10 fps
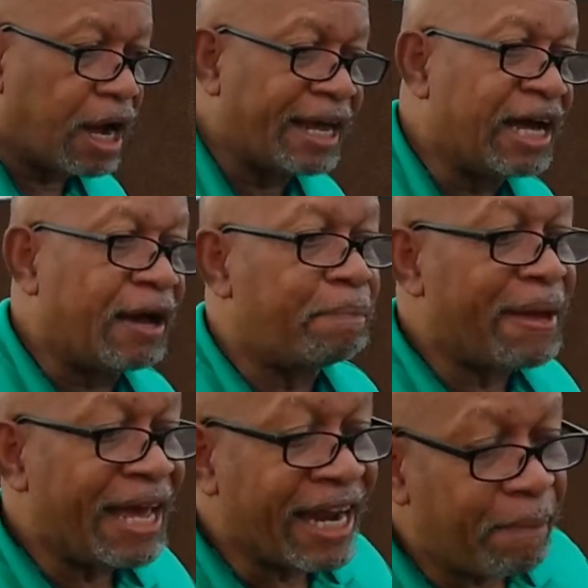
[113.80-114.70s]

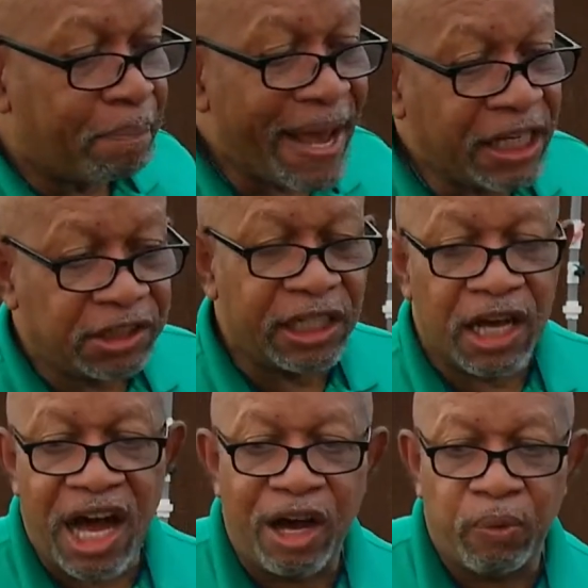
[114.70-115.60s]
A basic
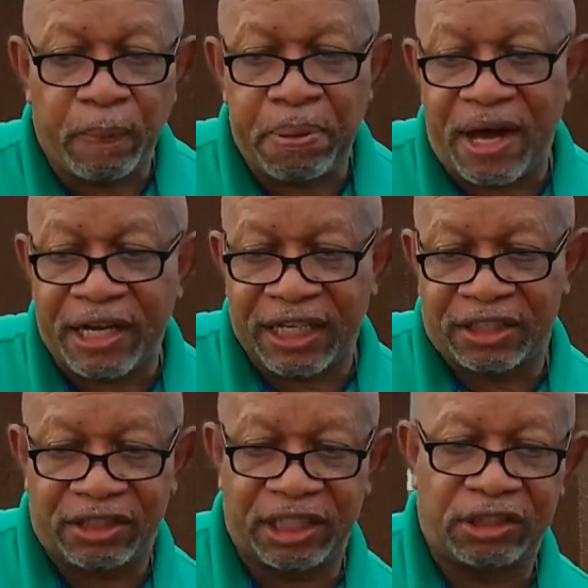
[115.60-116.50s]
aquaponics
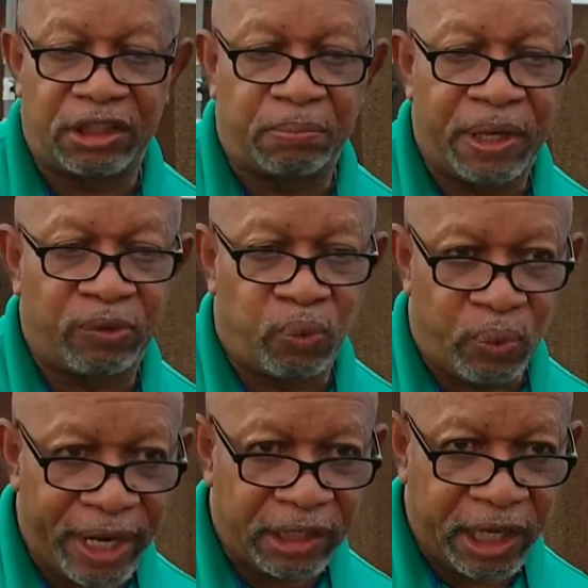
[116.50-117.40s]
system is
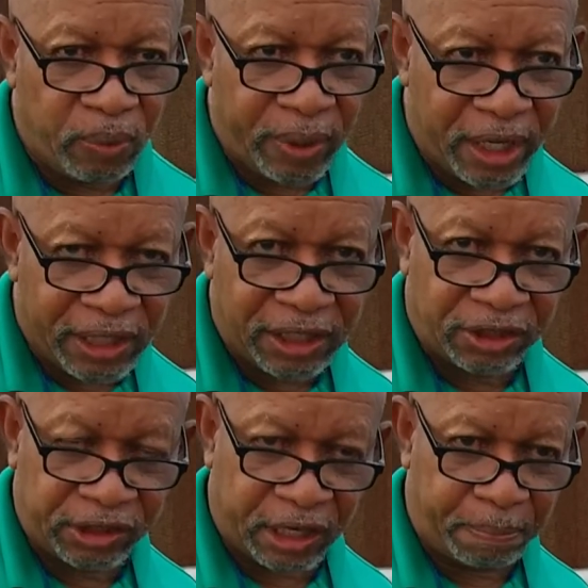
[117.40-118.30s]
really, really
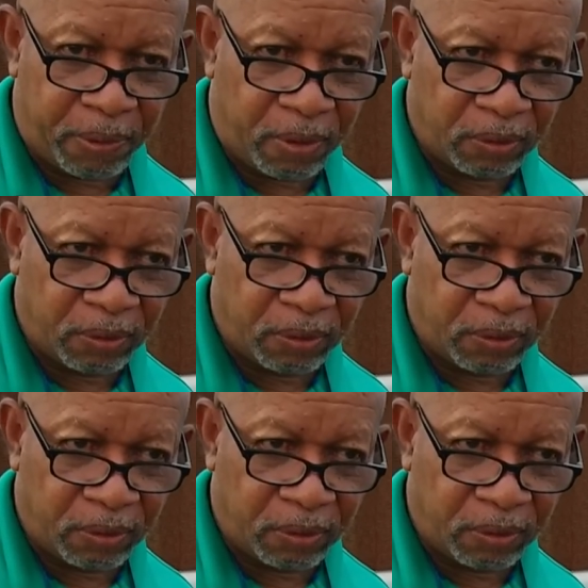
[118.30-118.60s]
simple.